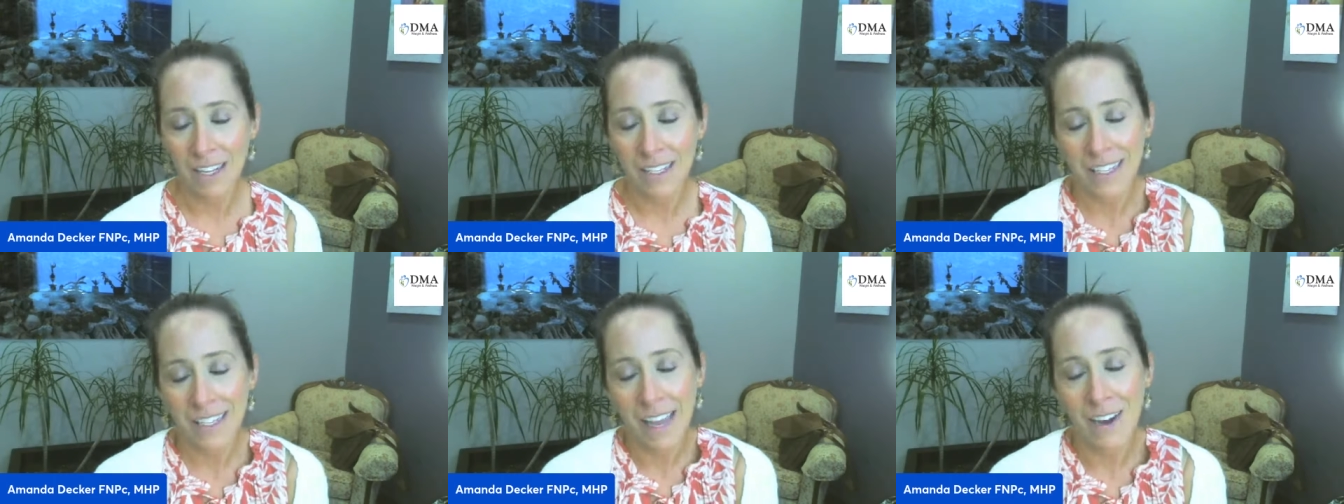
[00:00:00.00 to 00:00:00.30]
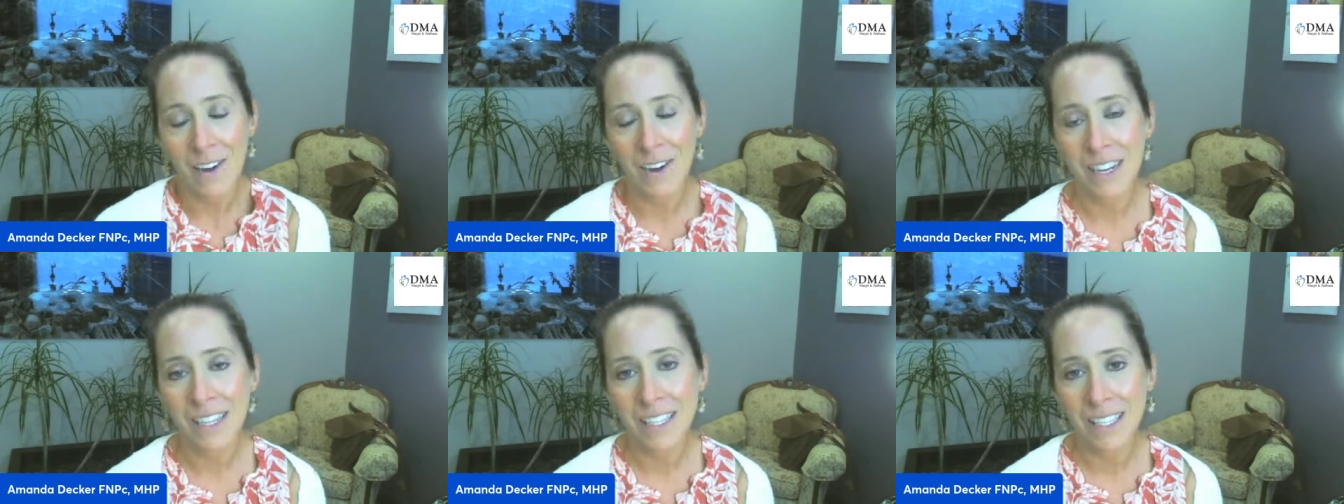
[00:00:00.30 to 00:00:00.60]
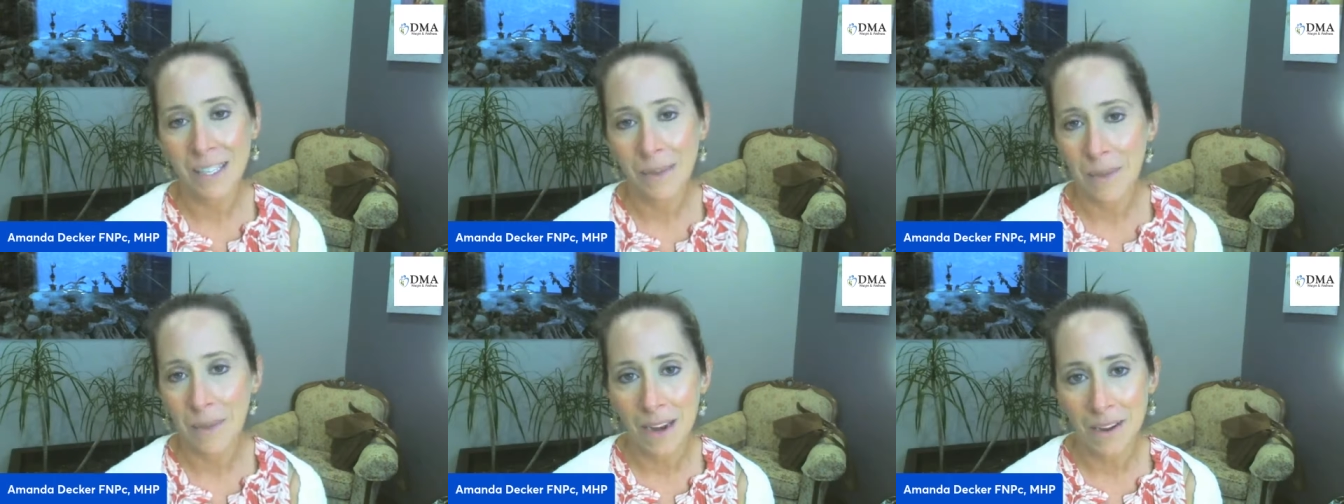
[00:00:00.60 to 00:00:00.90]
Saturday's
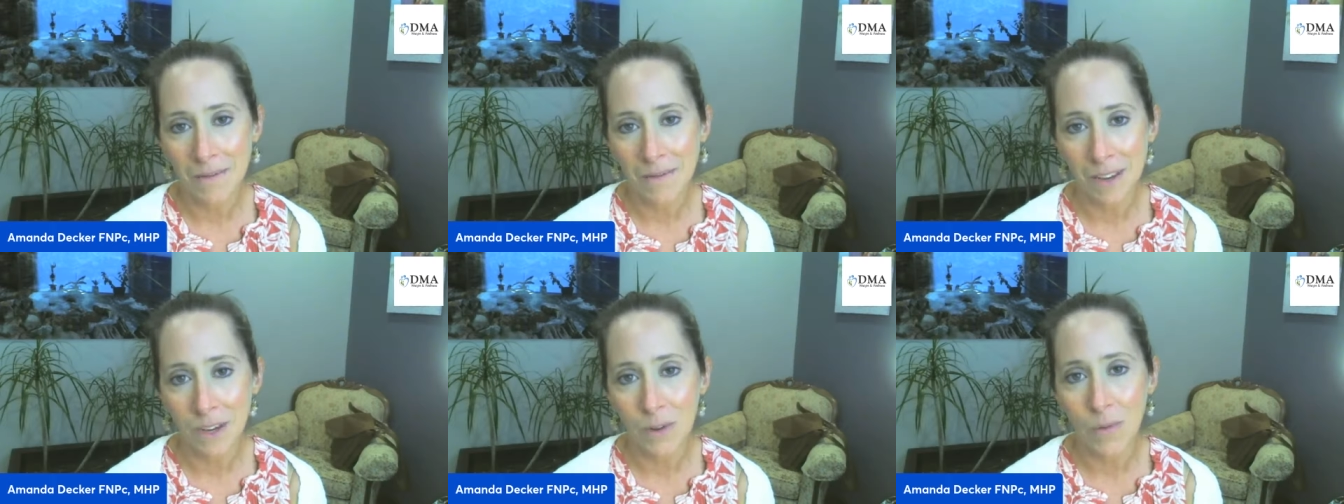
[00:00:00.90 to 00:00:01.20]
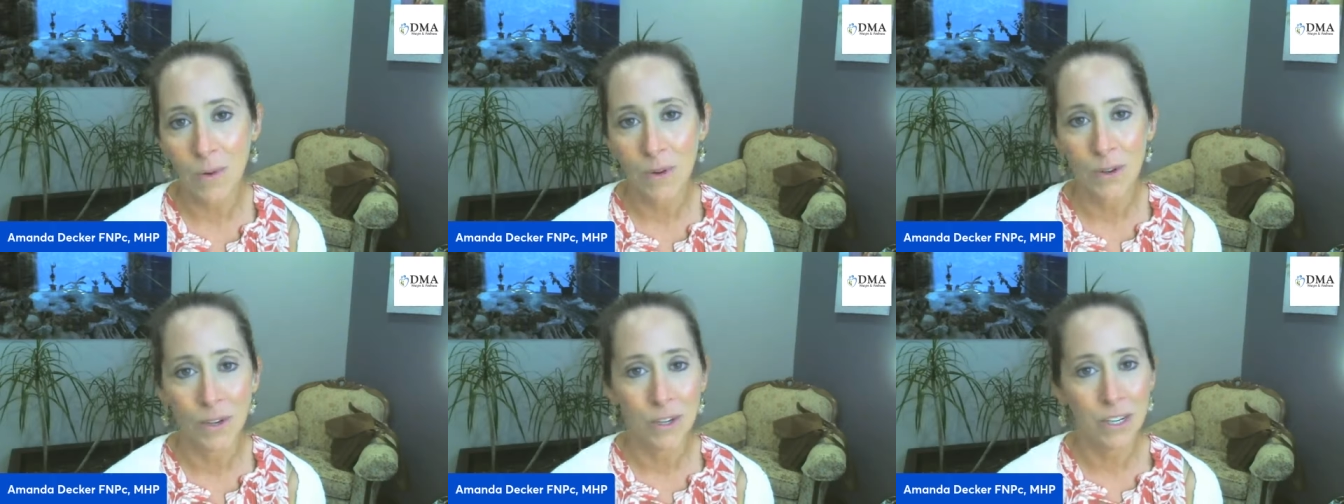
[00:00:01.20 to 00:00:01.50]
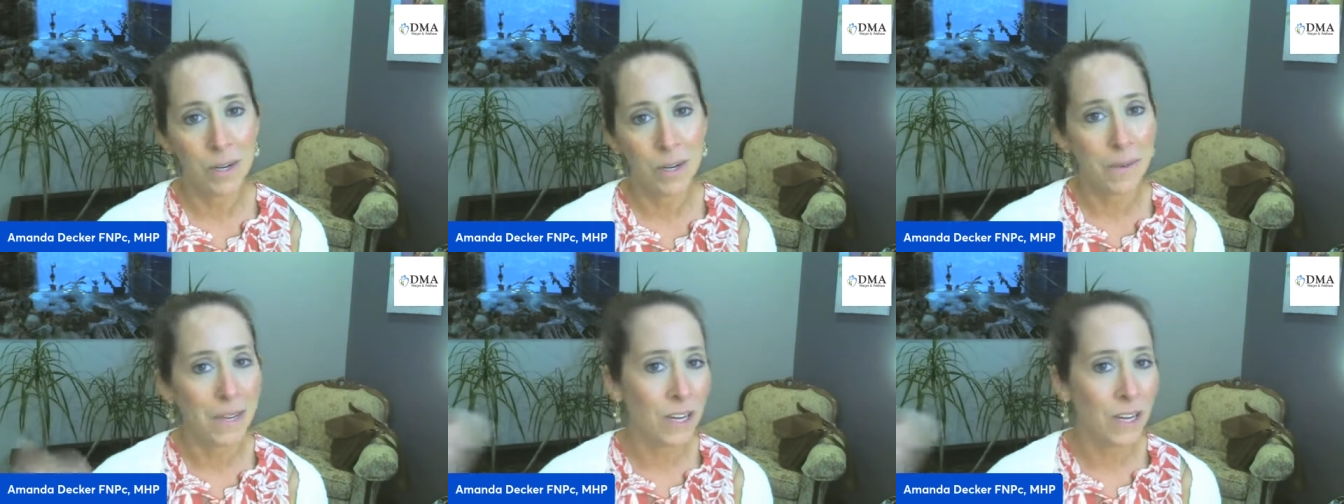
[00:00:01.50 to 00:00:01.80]
the main event where you're
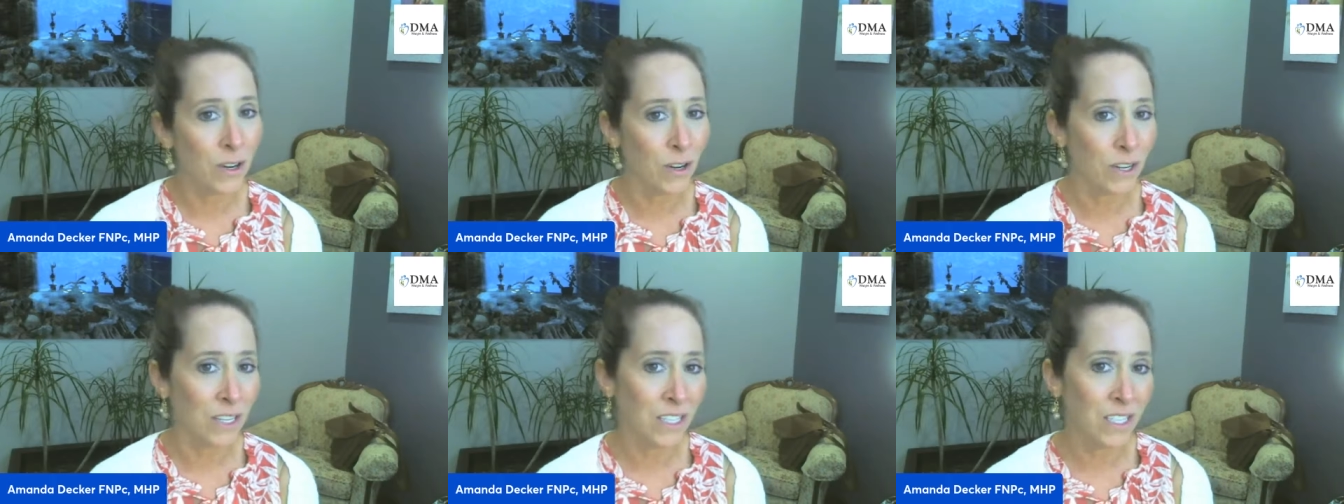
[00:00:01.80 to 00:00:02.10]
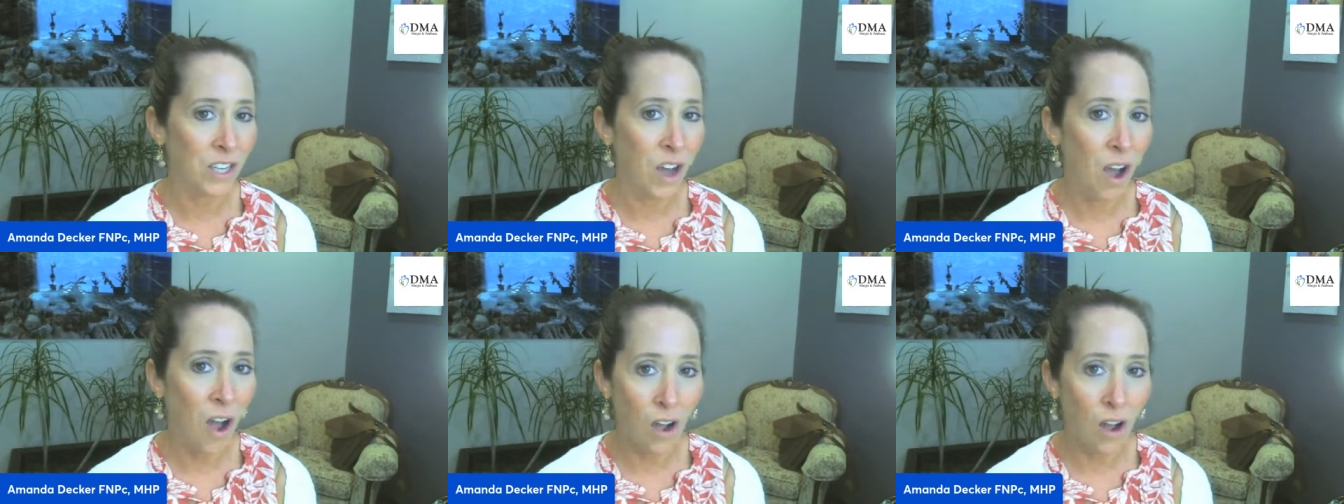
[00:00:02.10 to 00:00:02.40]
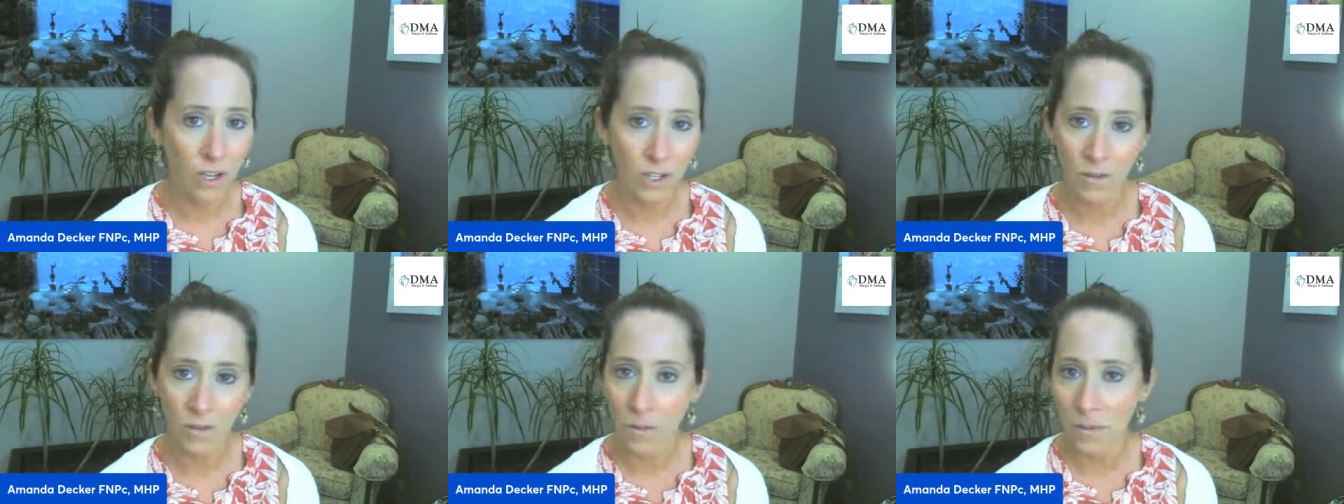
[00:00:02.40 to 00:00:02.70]
going to be hearing
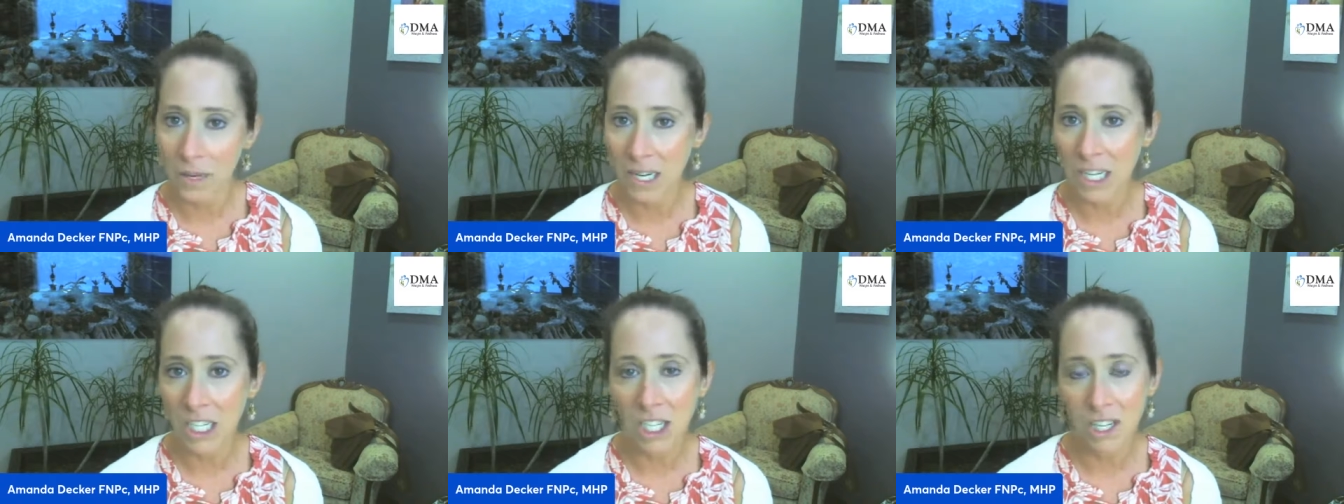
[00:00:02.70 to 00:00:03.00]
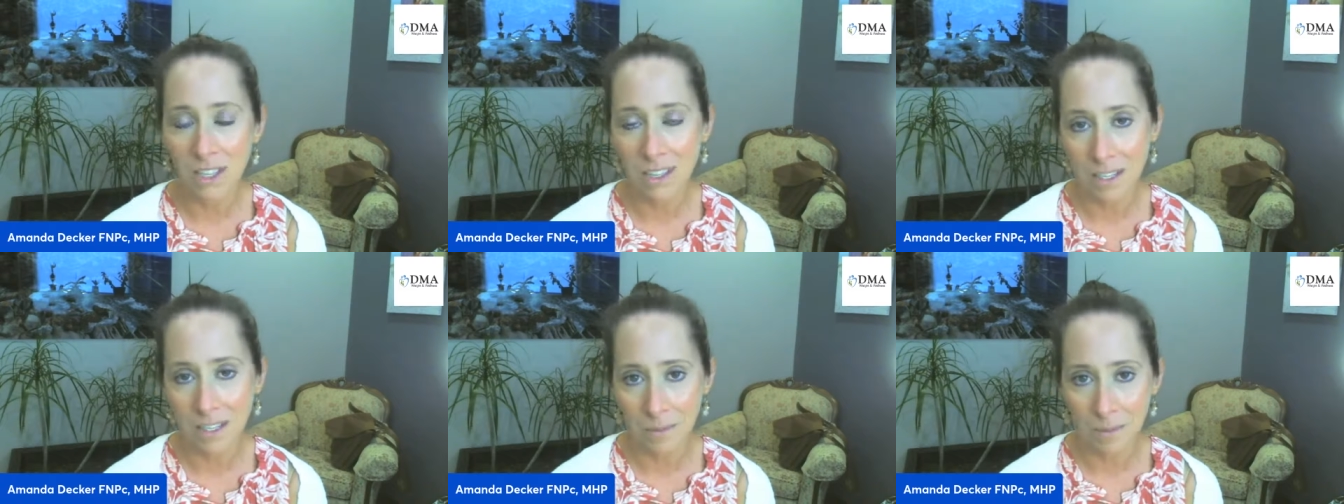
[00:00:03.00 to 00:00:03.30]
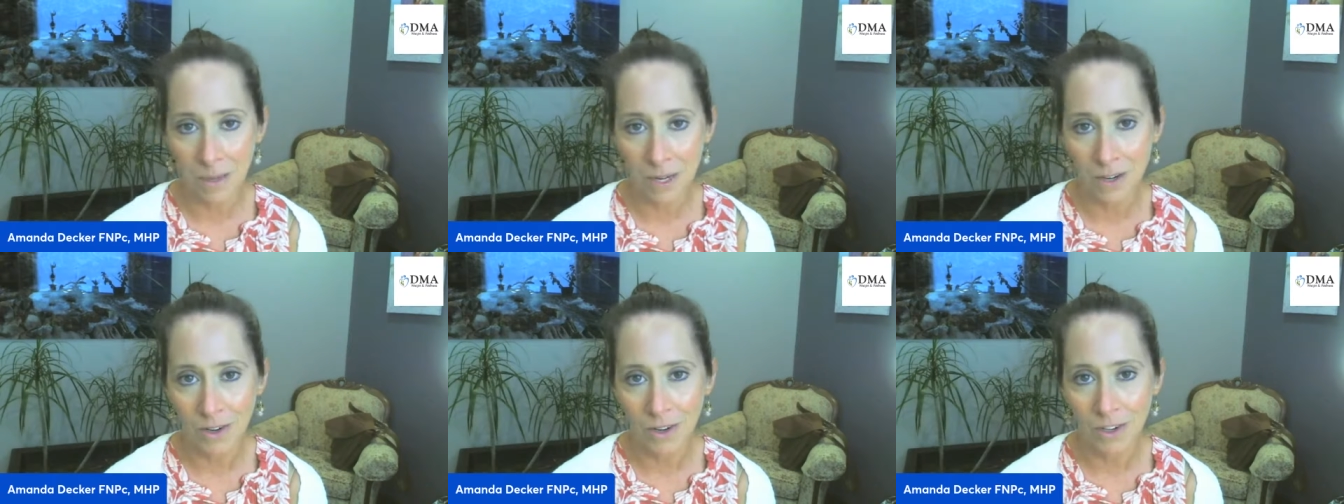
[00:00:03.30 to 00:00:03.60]
talks from each of the
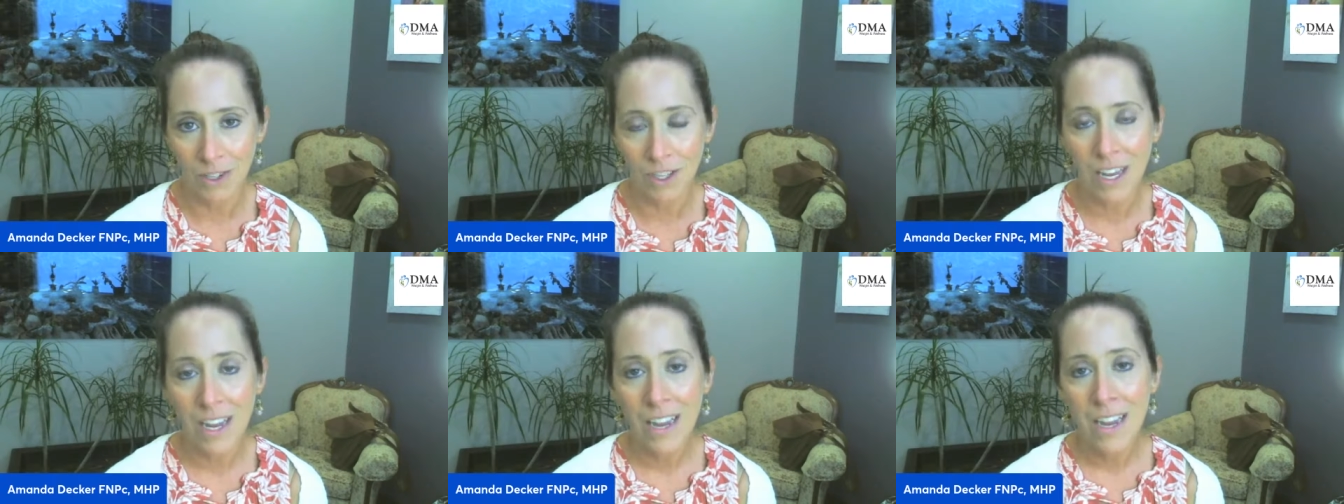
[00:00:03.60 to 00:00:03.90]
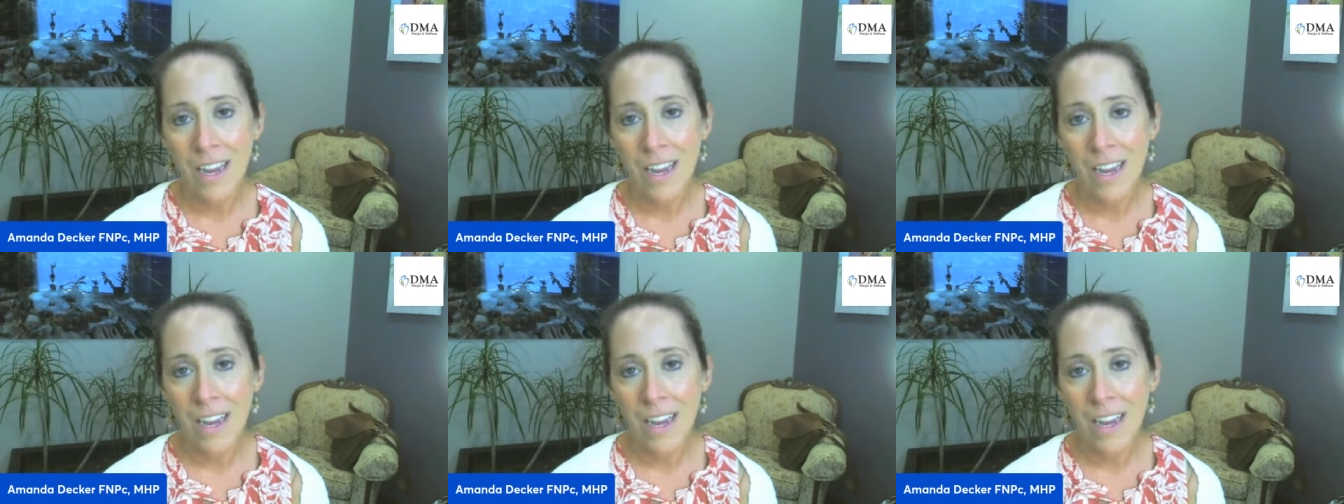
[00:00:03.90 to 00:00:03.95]
speakers